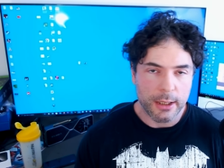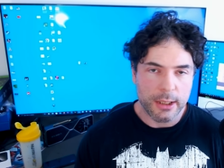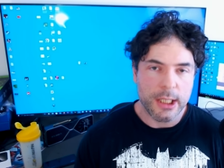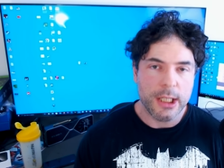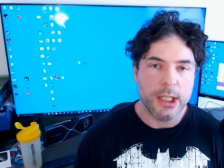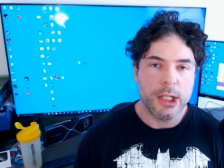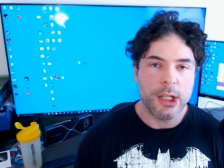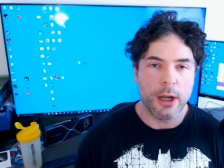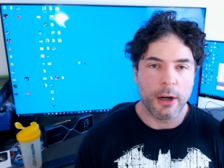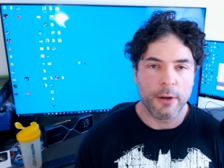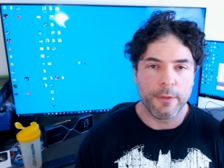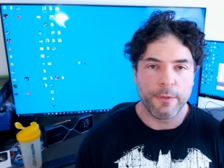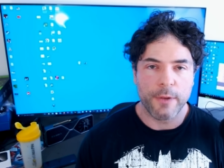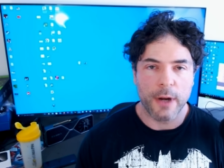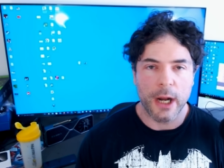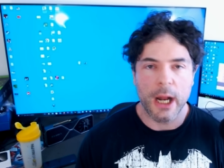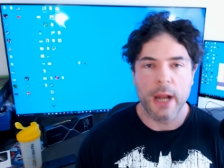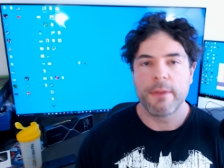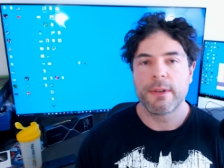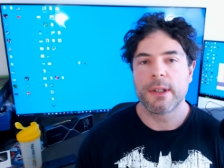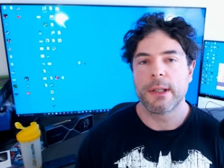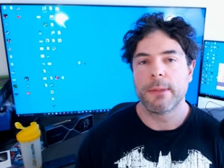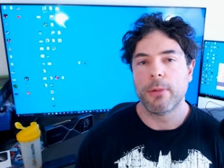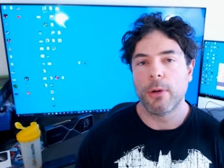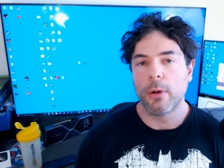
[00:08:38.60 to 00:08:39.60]

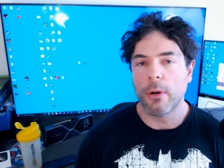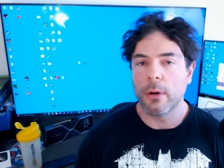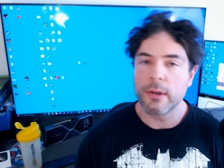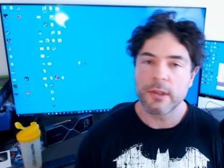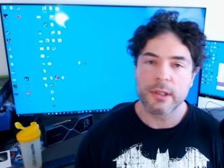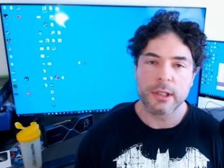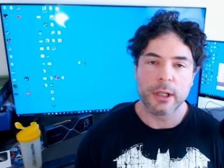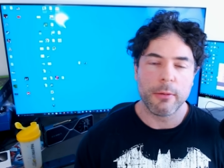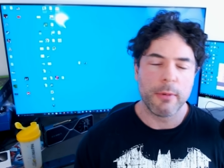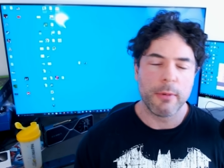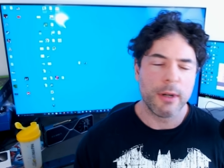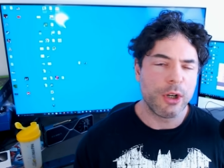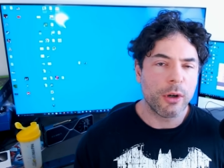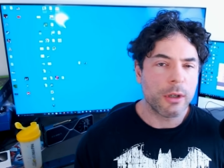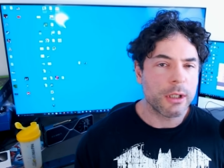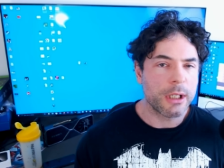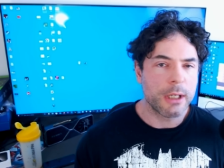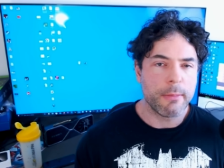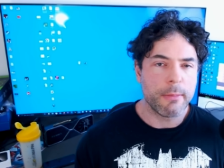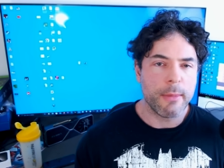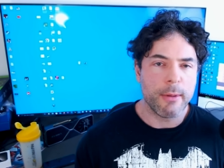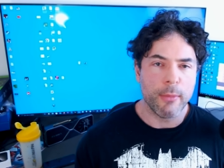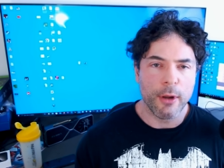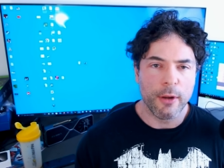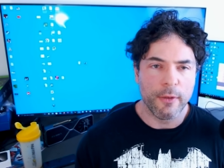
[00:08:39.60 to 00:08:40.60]
DDR5 support. So we're not
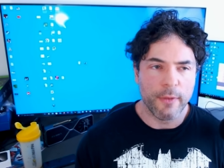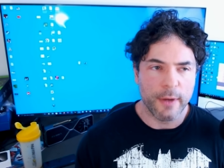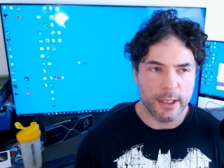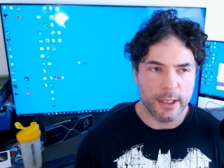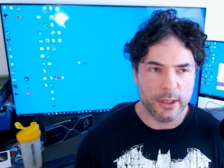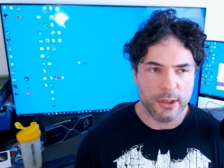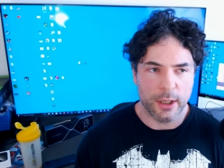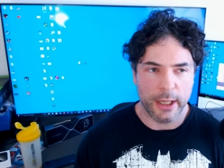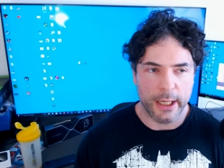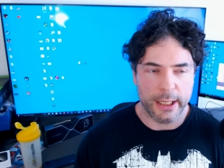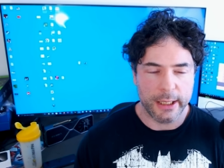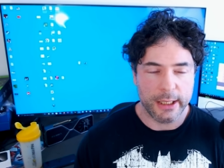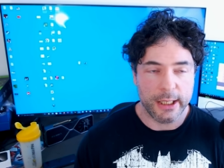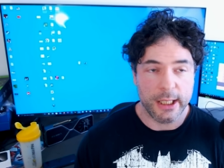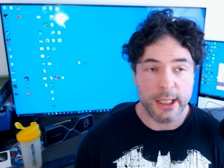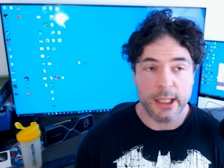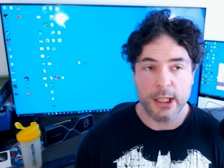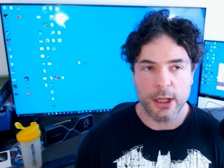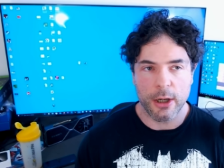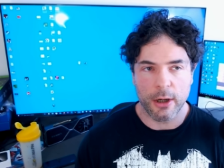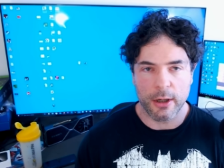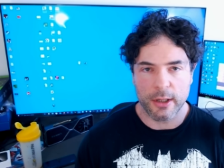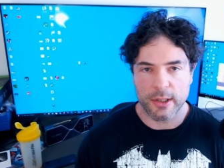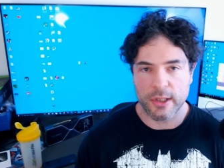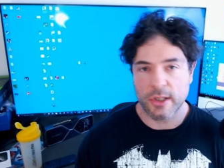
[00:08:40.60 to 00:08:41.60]
going to be moving to like
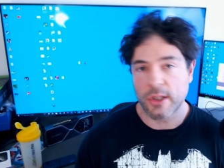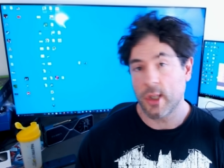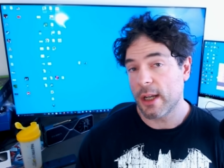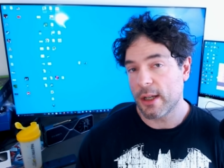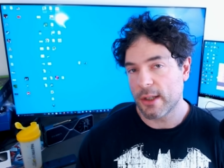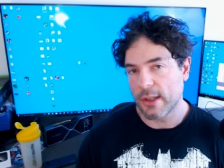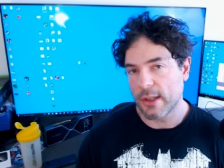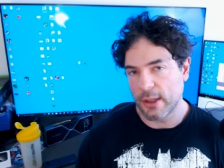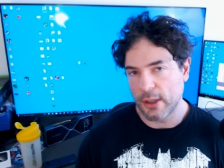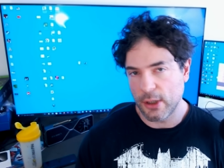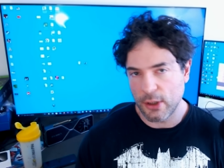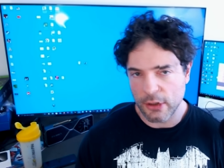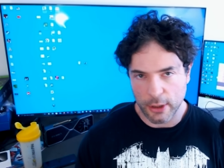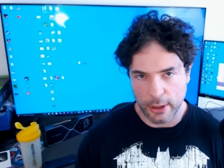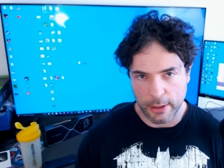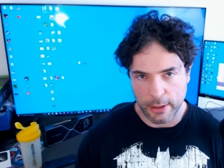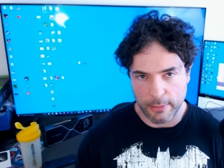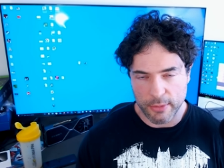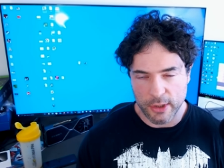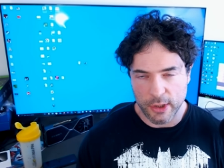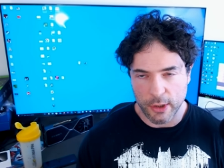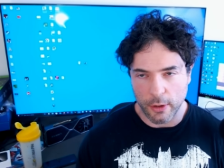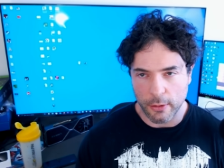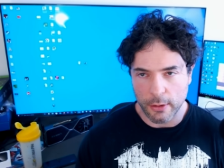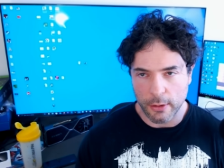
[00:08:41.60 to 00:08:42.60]
DDR6
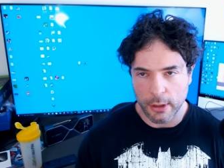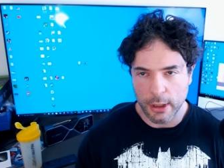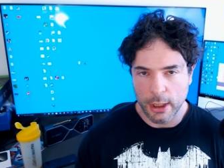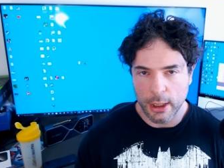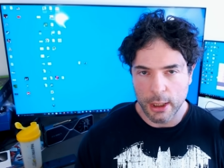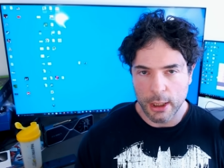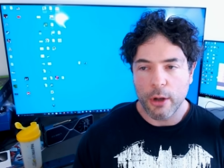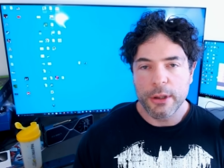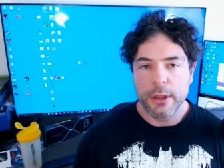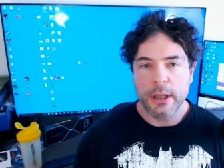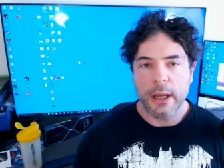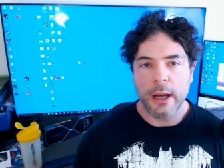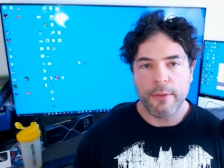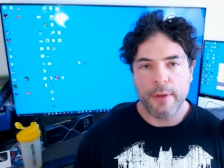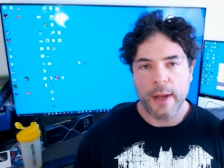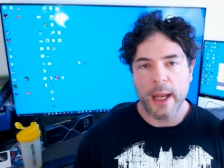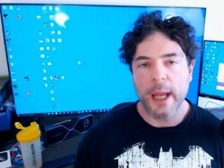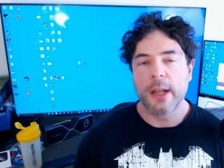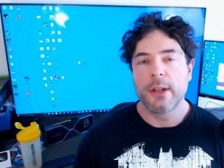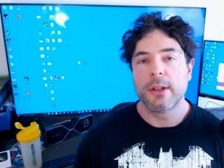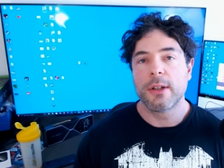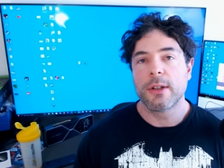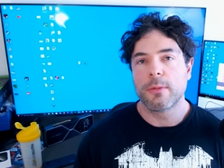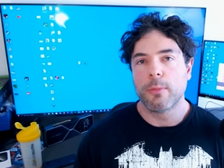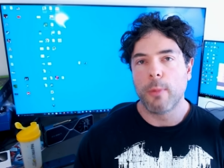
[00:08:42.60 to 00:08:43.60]
anytime soon. On the other
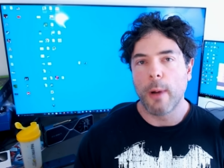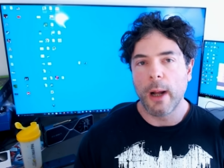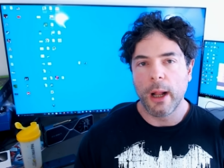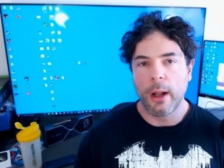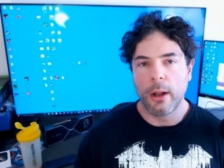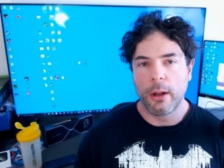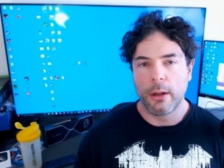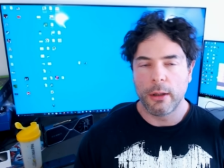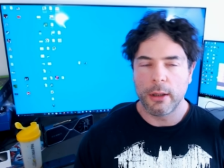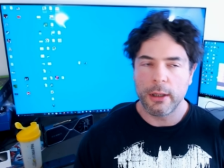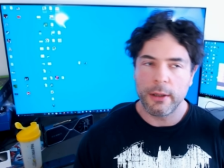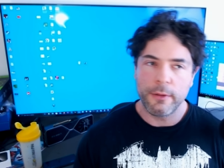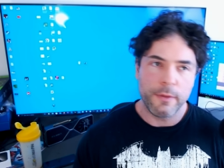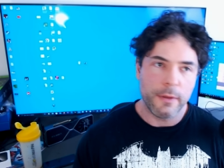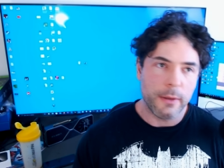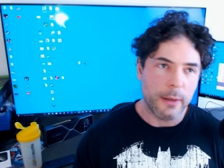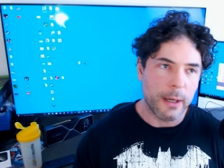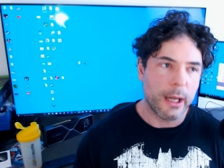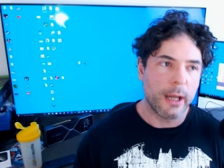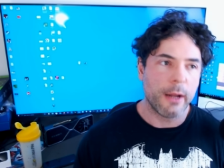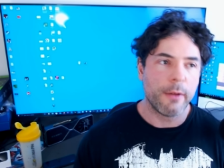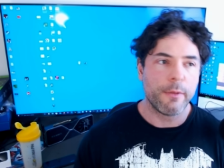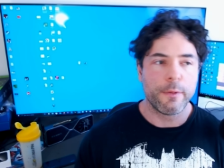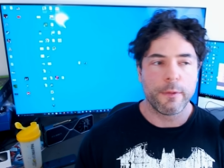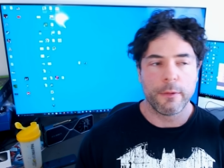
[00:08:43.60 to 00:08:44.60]
hand, as well, if you
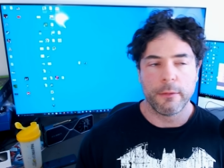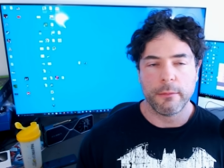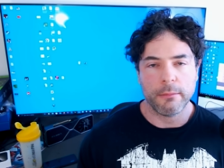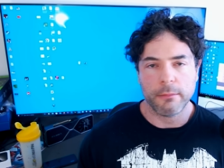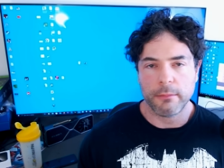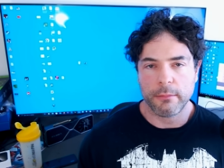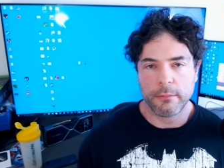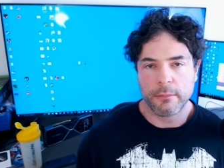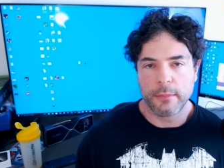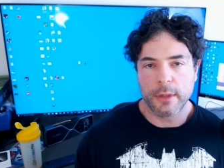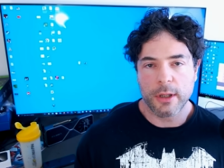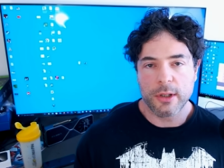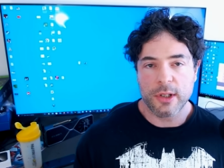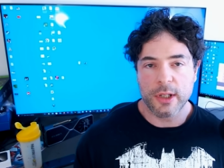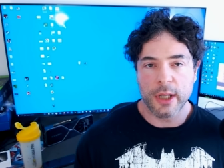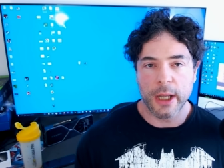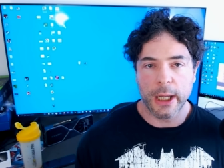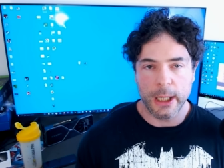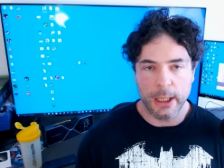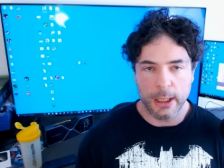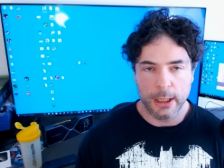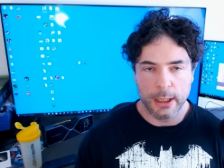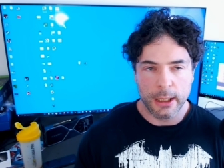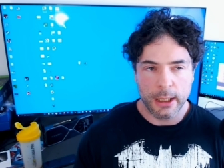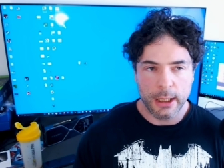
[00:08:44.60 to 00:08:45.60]
have, let's
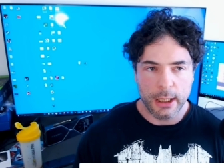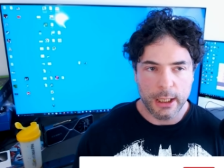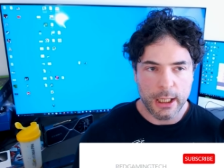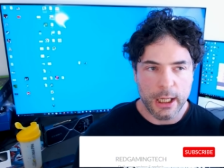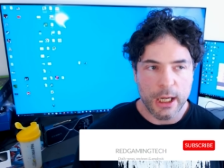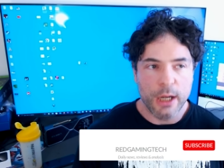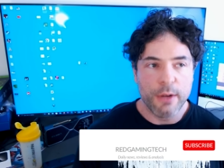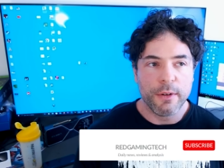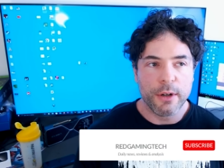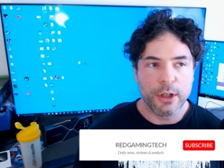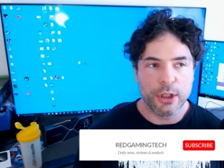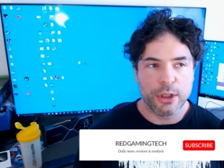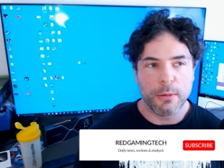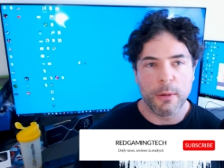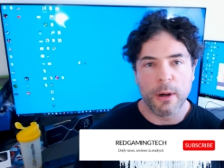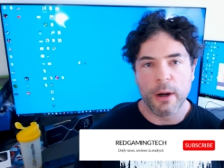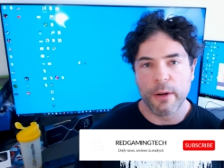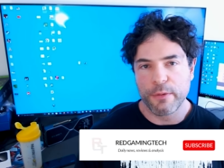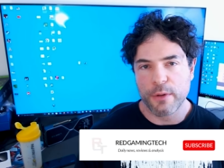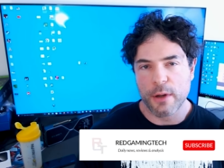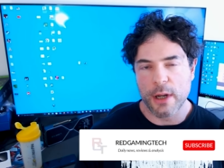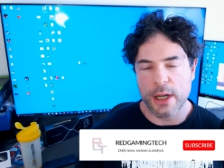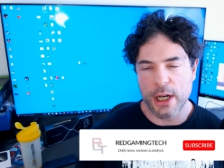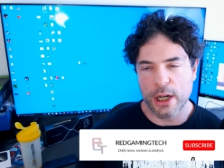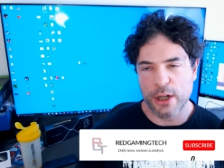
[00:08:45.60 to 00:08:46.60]
say, even a
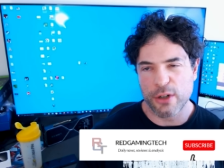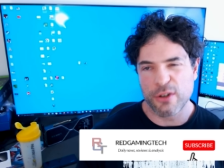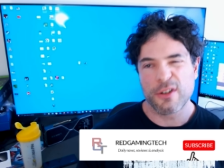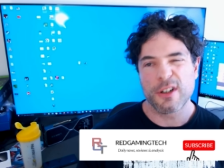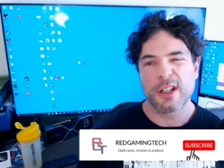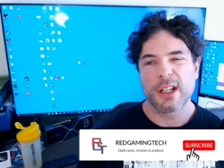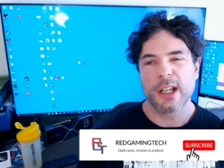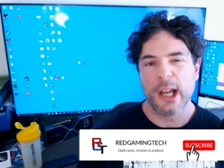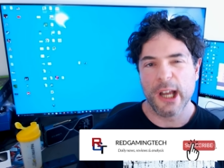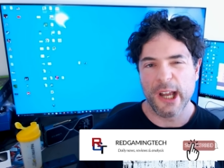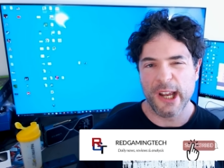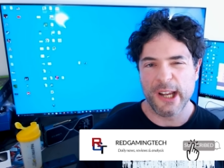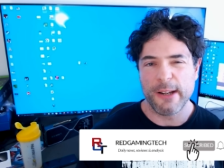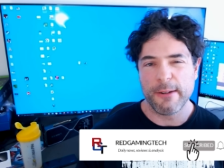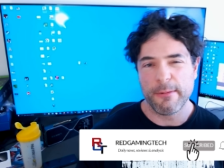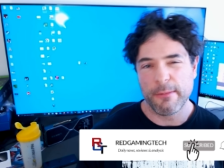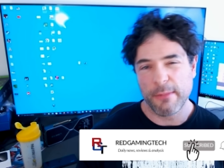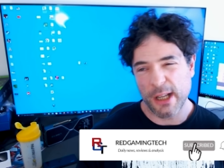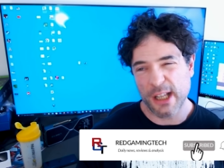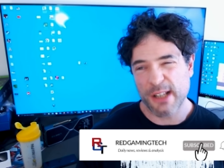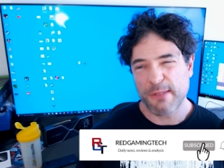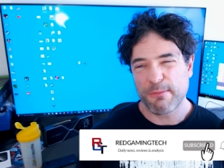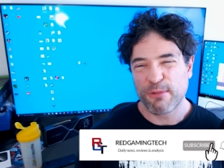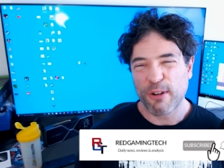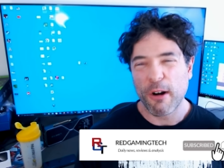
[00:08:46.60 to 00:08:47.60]
12900K,
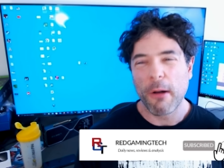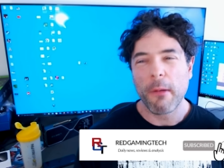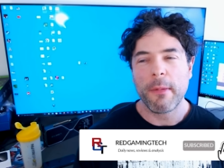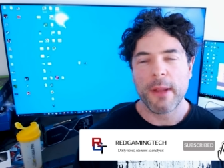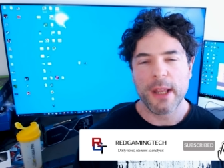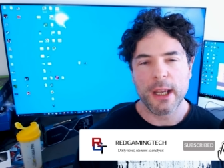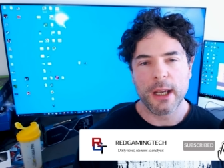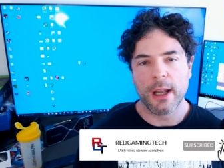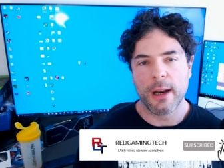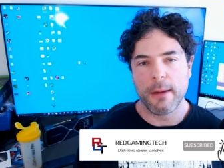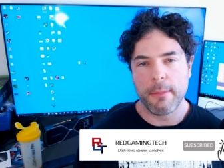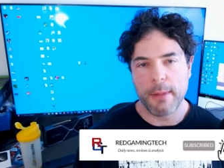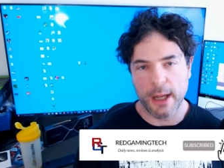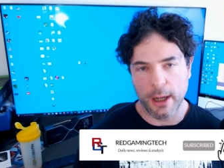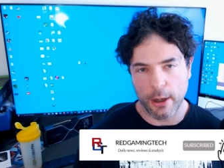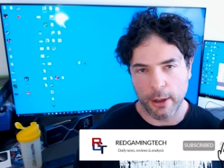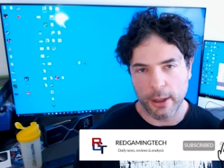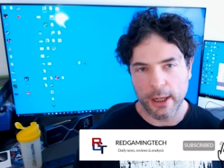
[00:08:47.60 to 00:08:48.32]
it's probably going to be